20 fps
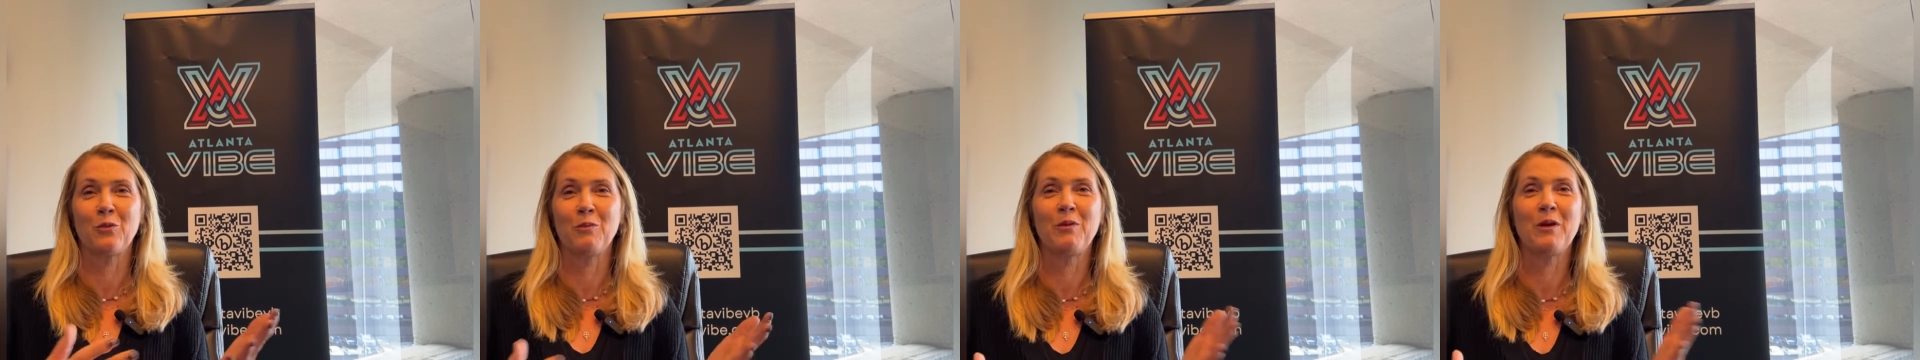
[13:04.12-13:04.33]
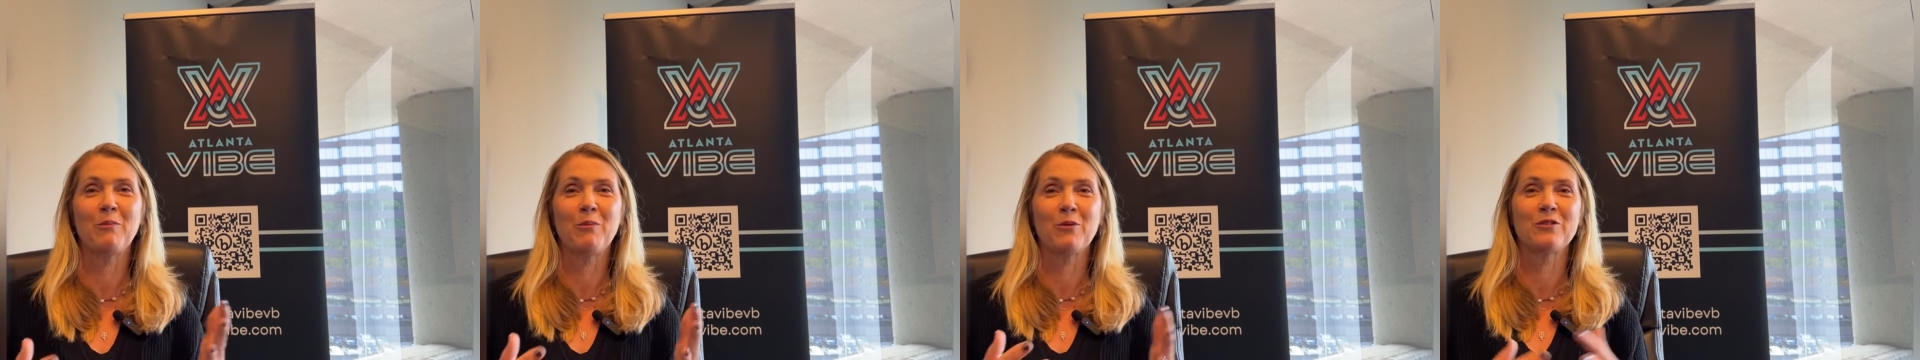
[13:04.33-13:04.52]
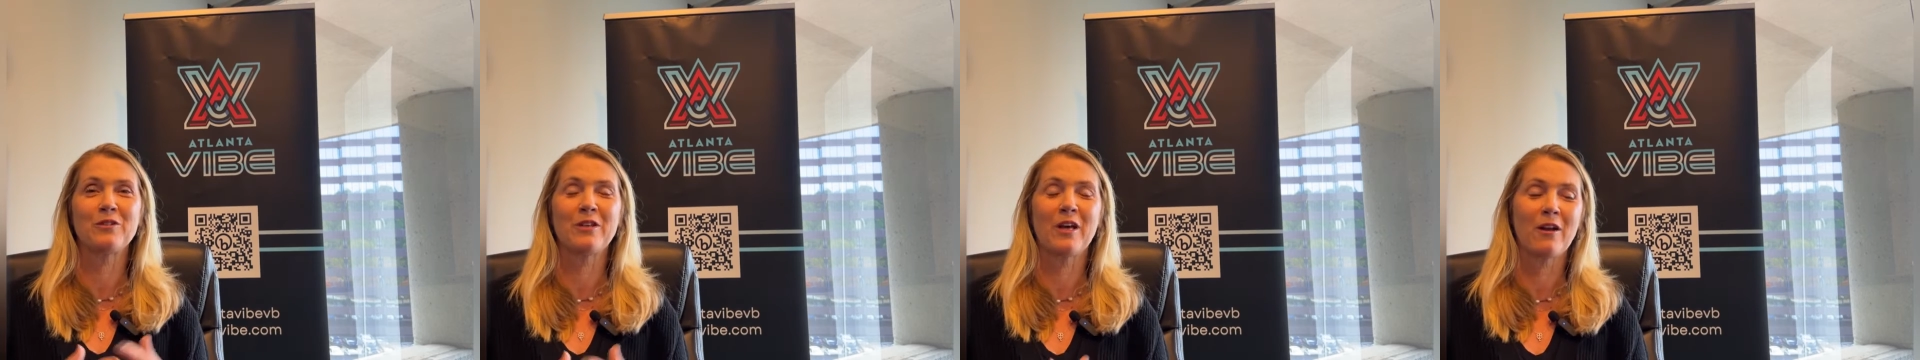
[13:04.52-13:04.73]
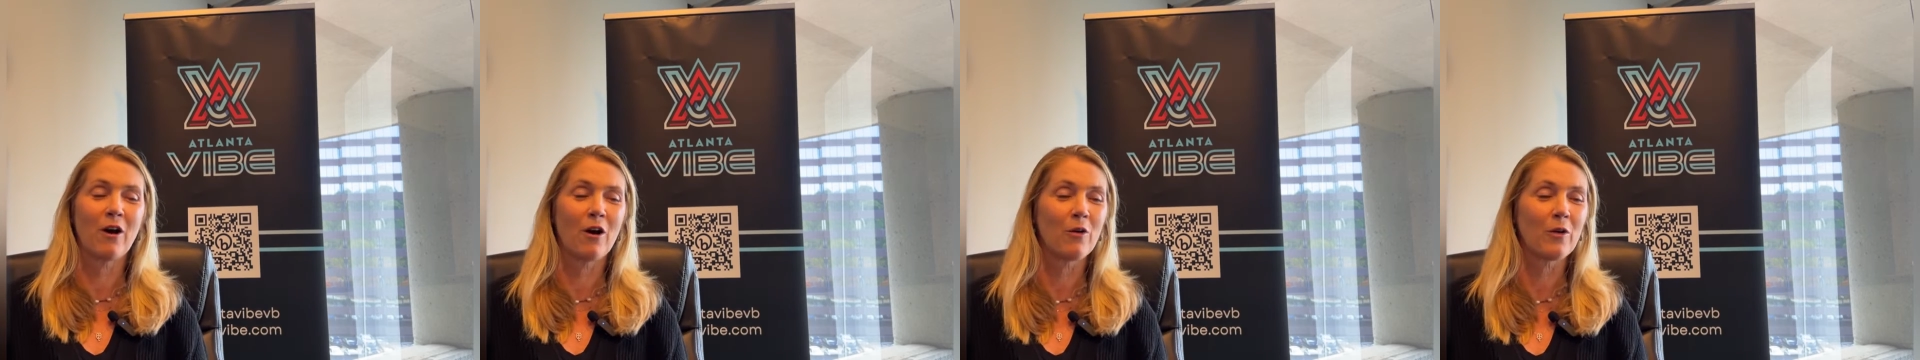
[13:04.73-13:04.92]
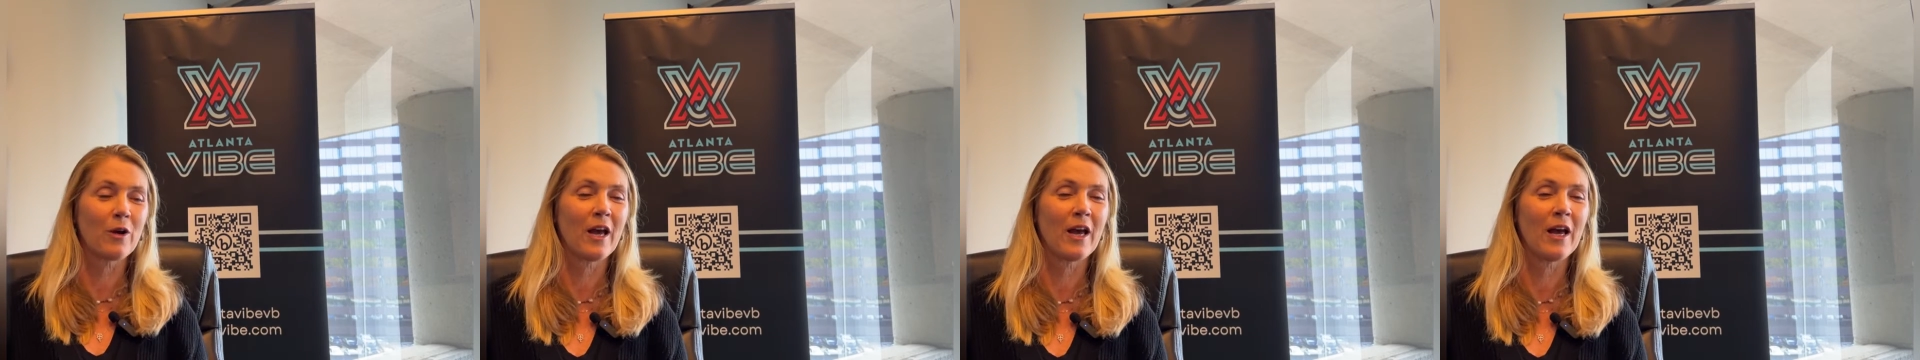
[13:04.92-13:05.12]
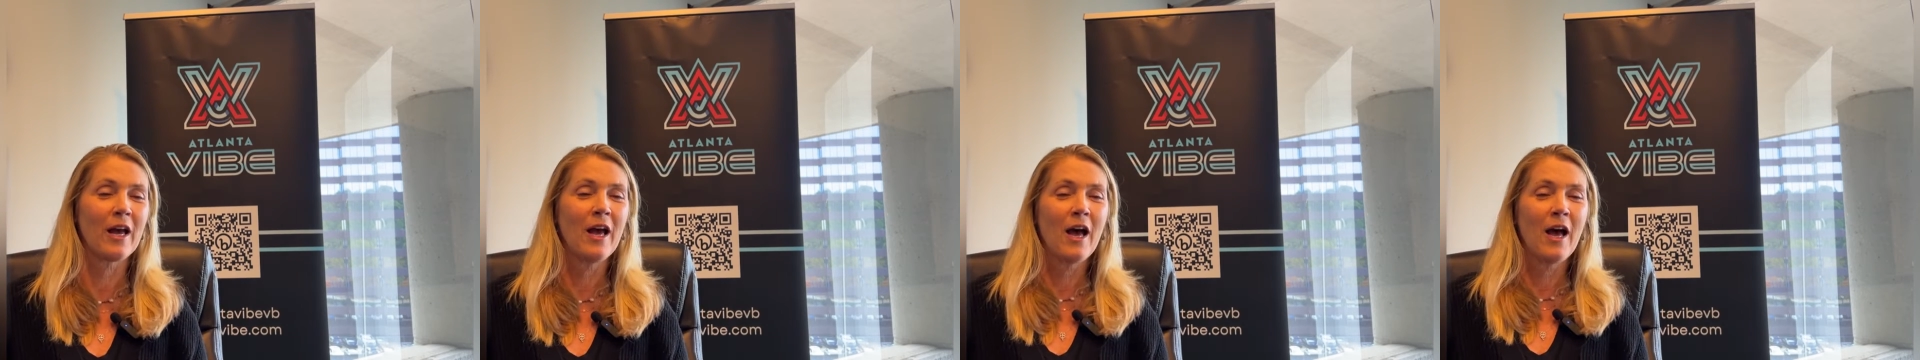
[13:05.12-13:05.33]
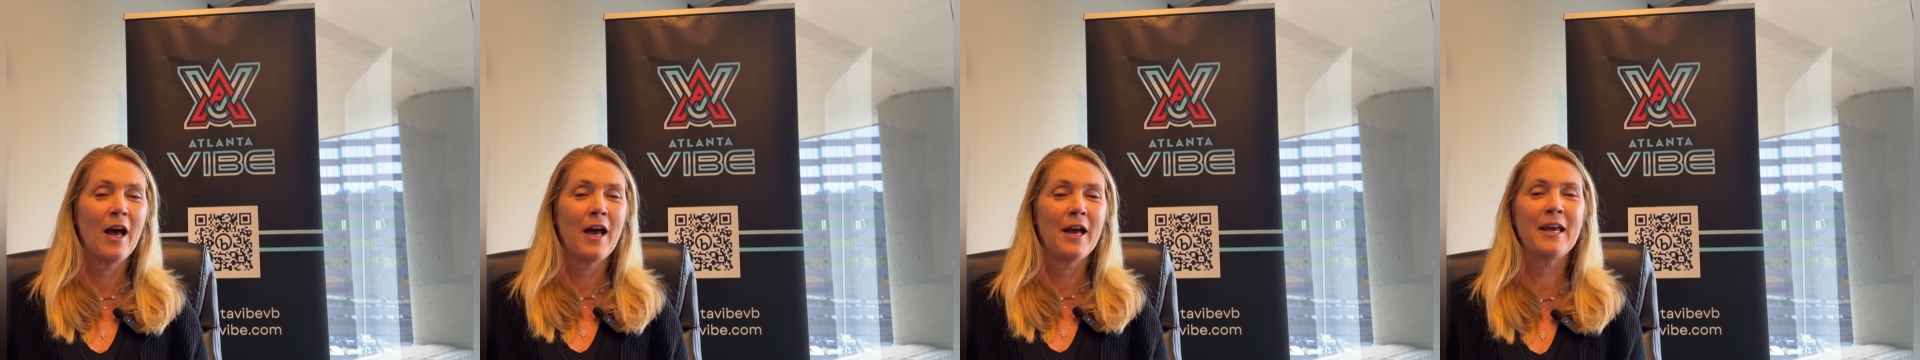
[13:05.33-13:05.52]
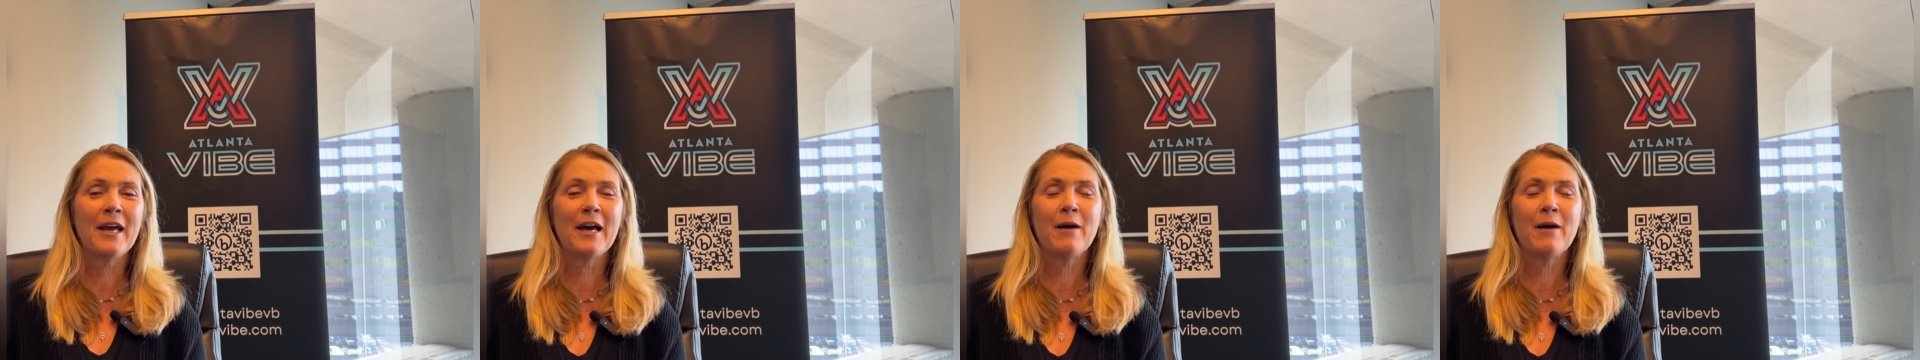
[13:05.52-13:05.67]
people said, okay, yeah,